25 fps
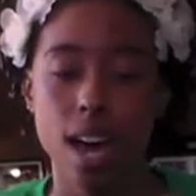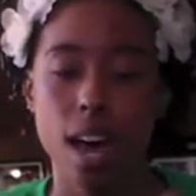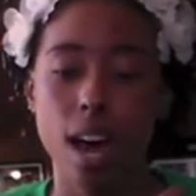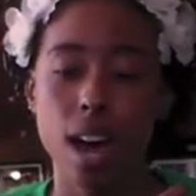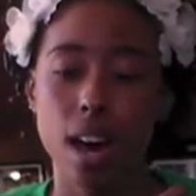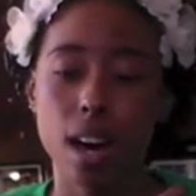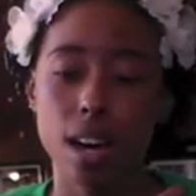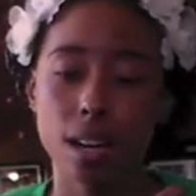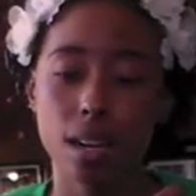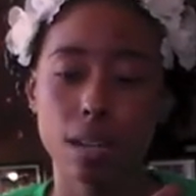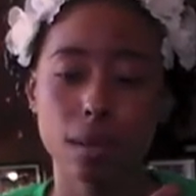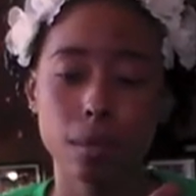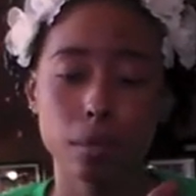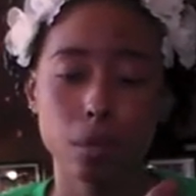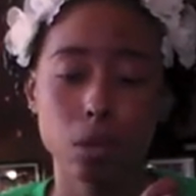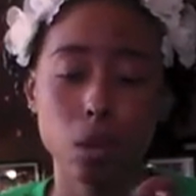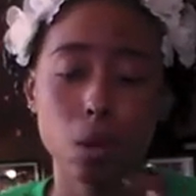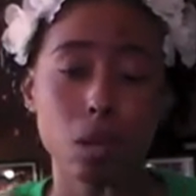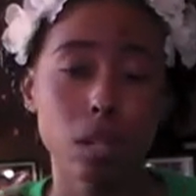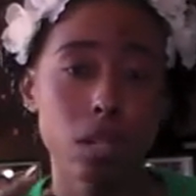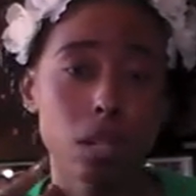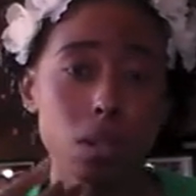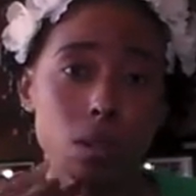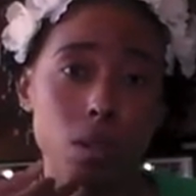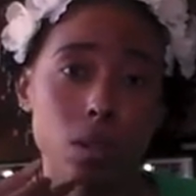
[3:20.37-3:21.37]
Um,
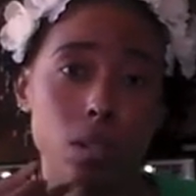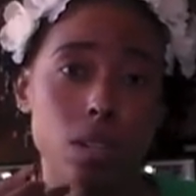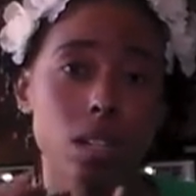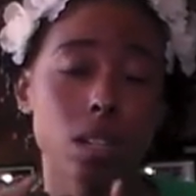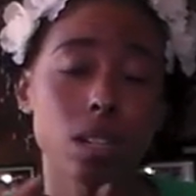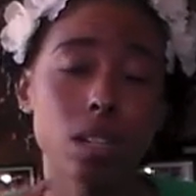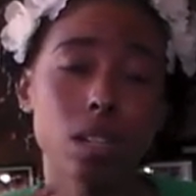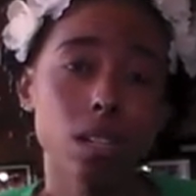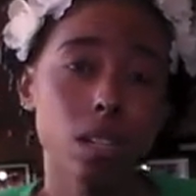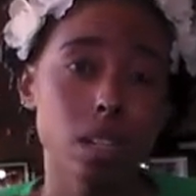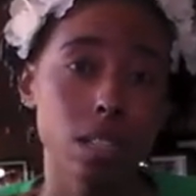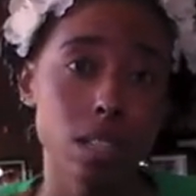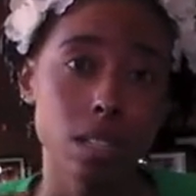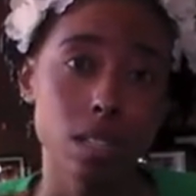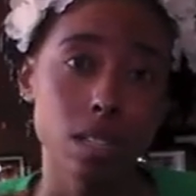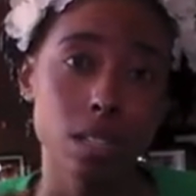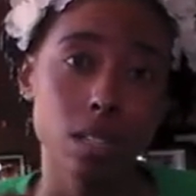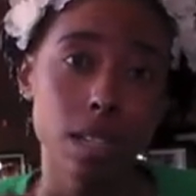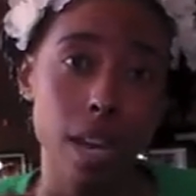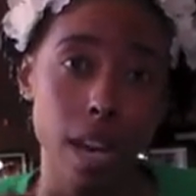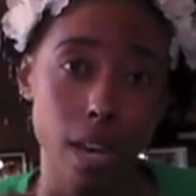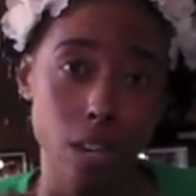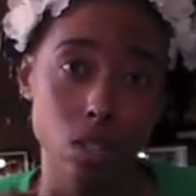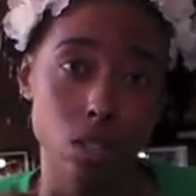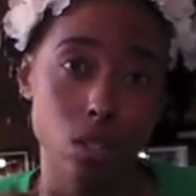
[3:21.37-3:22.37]
coconut oil is
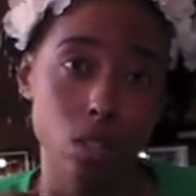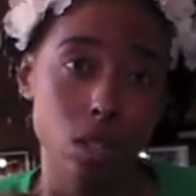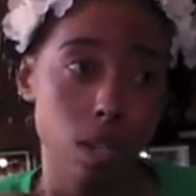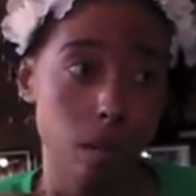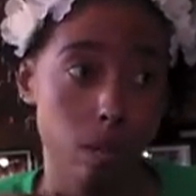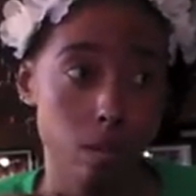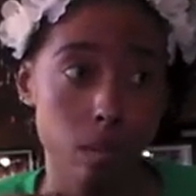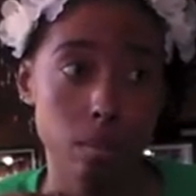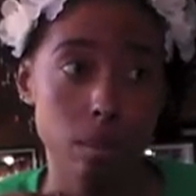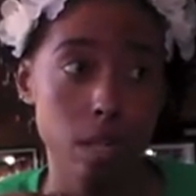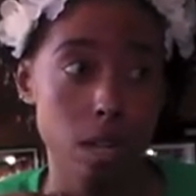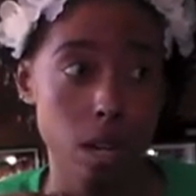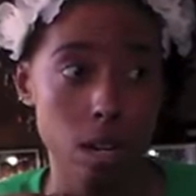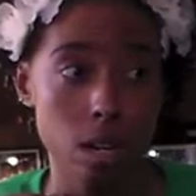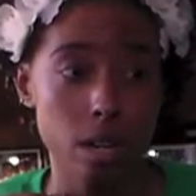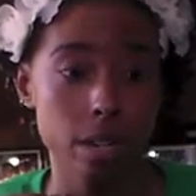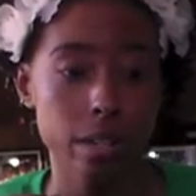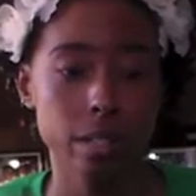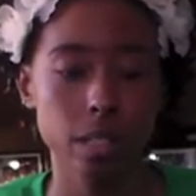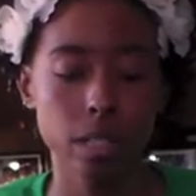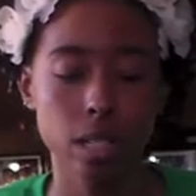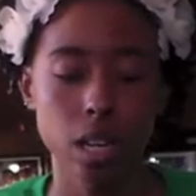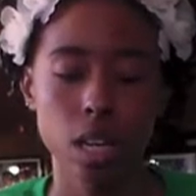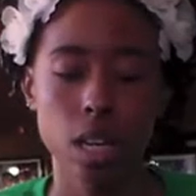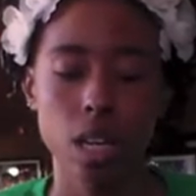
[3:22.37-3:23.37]
natural, comes from the
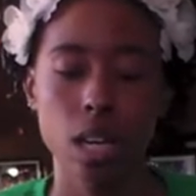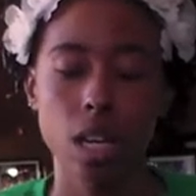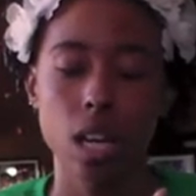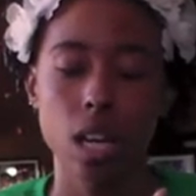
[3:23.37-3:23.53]
earth,